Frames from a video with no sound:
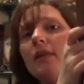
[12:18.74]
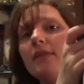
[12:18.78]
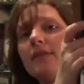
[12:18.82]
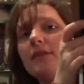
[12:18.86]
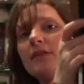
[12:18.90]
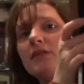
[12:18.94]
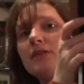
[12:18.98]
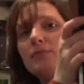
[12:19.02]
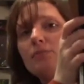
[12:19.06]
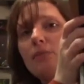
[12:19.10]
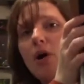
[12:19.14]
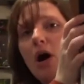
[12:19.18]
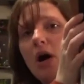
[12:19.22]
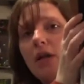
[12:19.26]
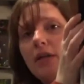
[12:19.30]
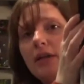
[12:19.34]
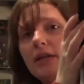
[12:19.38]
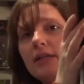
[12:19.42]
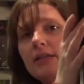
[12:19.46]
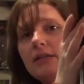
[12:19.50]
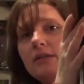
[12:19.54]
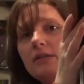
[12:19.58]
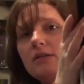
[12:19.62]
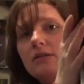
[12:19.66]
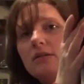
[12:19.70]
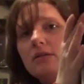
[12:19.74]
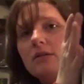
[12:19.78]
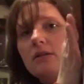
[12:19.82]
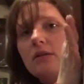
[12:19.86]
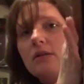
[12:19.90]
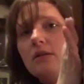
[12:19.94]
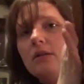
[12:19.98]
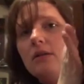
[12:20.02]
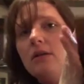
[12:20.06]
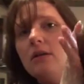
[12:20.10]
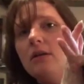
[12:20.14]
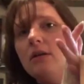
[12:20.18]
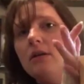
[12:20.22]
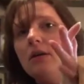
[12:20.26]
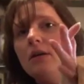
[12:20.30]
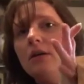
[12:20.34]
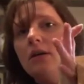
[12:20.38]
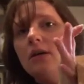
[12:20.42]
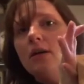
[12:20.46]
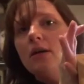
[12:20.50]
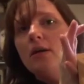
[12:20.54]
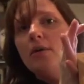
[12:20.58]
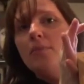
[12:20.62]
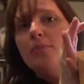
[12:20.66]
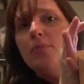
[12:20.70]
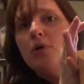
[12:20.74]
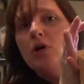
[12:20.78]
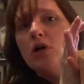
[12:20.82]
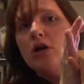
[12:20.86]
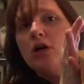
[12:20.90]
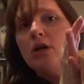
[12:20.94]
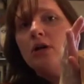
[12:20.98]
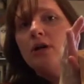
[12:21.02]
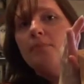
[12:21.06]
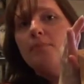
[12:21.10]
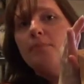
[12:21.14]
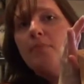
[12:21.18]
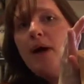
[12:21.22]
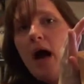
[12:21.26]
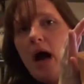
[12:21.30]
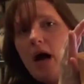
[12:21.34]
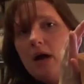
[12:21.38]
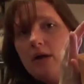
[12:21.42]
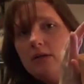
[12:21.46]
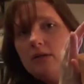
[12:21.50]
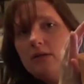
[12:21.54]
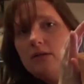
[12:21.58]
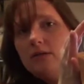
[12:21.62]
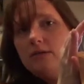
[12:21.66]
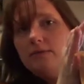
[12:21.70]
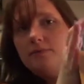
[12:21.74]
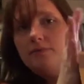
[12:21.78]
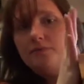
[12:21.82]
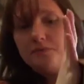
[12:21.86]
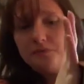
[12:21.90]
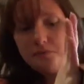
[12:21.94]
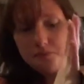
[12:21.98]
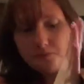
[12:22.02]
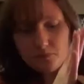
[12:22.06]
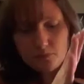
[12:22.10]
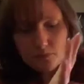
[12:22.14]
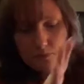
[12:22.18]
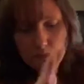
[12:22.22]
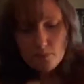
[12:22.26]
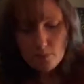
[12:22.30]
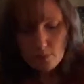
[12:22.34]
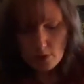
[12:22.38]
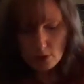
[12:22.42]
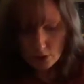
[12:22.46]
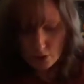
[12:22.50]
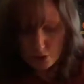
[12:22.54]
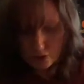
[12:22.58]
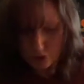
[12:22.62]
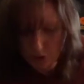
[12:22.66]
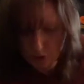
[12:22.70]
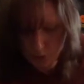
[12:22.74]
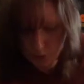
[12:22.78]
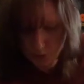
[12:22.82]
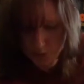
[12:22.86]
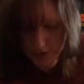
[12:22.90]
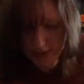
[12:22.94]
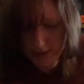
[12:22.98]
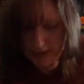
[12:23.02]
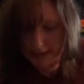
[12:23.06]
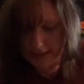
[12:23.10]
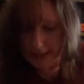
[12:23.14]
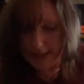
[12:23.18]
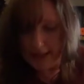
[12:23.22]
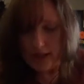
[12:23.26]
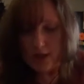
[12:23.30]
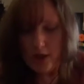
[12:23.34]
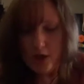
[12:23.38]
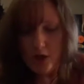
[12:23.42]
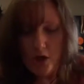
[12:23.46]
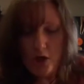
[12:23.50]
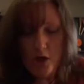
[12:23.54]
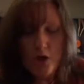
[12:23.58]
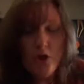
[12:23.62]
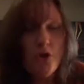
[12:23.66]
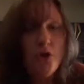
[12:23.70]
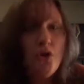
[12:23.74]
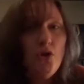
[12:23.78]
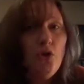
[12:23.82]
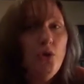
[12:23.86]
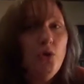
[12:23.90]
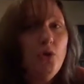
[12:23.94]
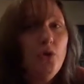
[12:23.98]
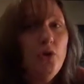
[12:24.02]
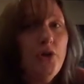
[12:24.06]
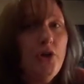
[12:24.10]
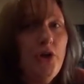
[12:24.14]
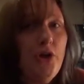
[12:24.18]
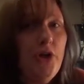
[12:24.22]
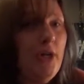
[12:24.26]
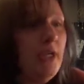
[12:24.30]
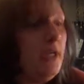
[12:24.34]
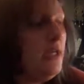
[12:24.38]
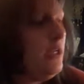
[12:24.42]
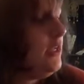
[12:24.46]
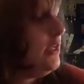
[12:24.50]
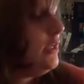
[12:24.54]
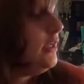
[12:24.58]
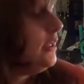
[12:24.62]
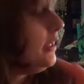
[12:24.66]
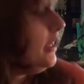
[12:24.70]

the smallest book box. So really, you could